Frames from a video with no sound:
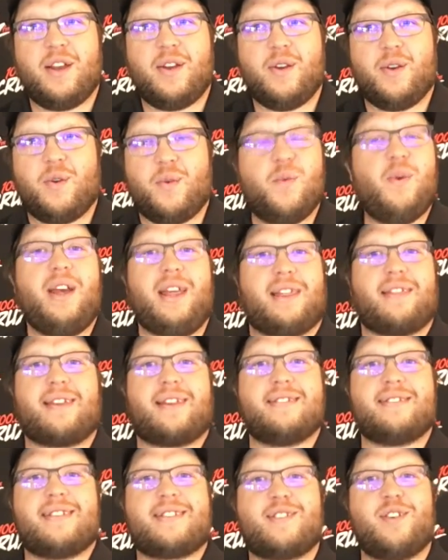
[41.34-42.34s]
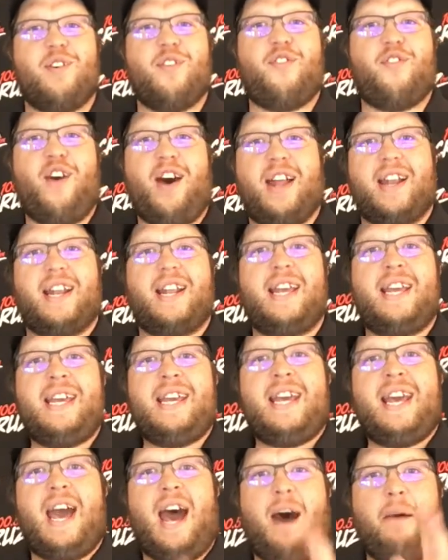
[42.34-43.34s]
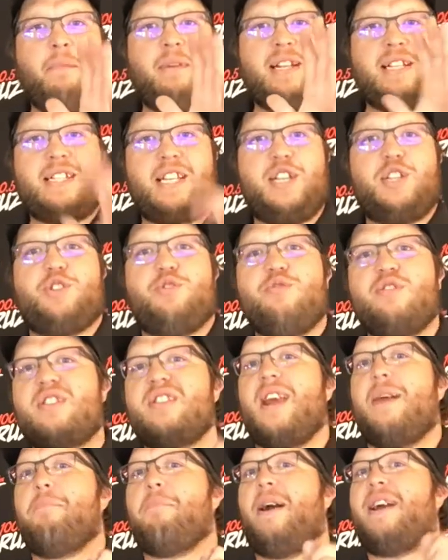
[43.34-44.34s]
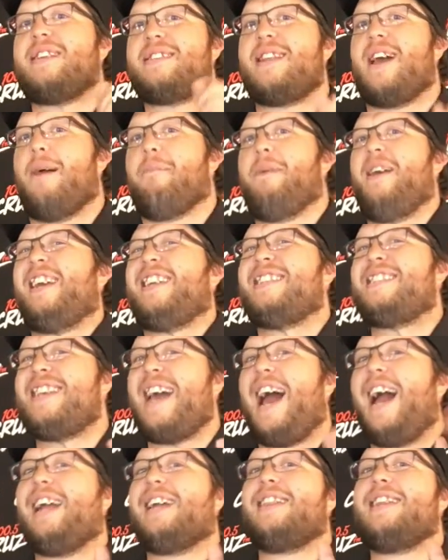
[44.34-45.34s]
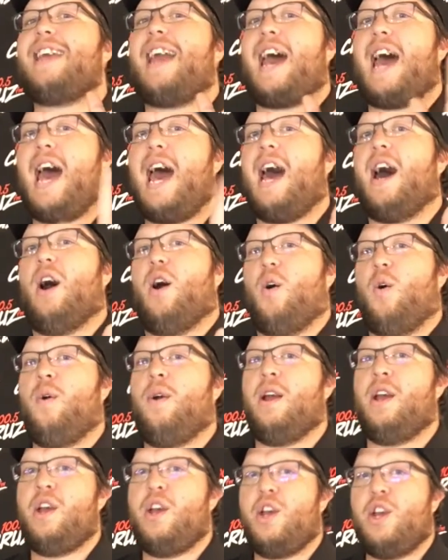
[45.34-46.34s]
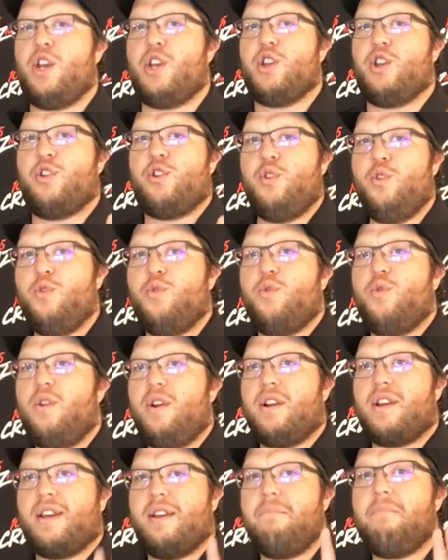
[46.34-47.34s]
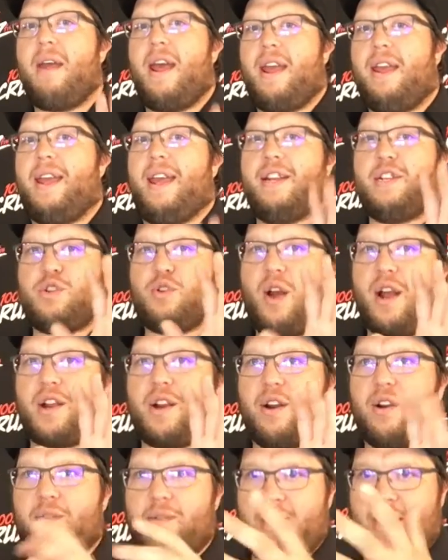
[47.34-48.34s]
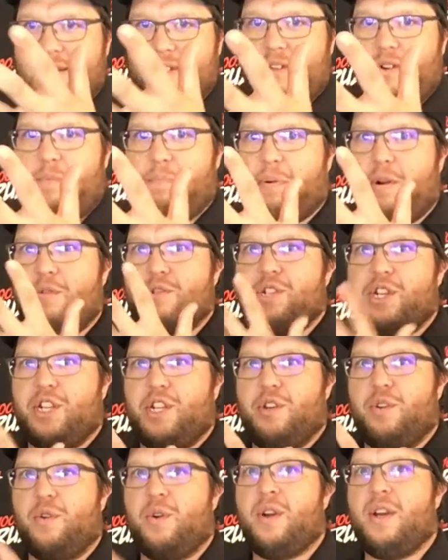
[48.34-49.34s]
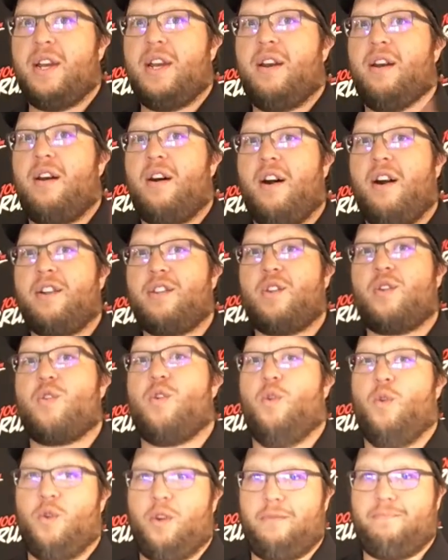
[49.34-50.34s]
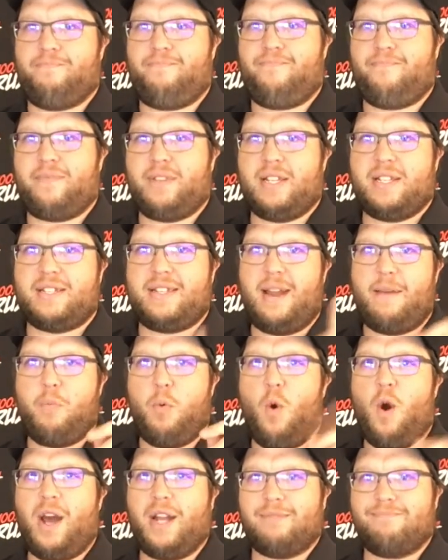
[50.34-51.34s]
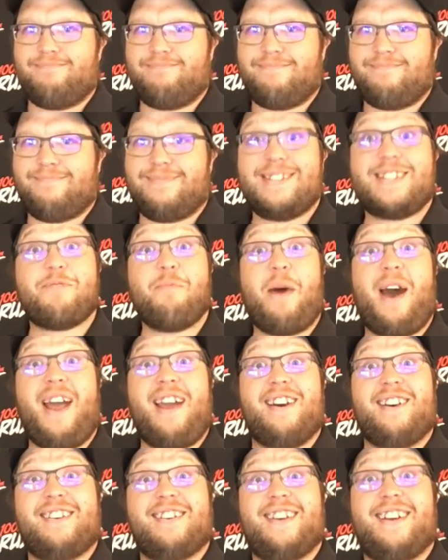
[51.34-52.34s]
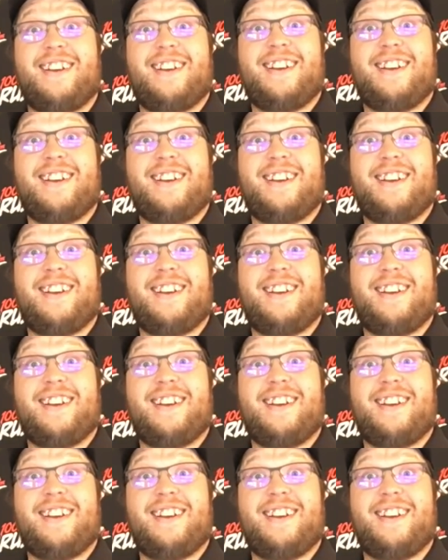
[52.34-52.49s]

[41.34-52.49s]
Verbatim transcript: uh, with because it's so fun. I'm going to teach you step by step exactly how you can make a trucker, as they're approaching you, honk their horn. Step one, smile.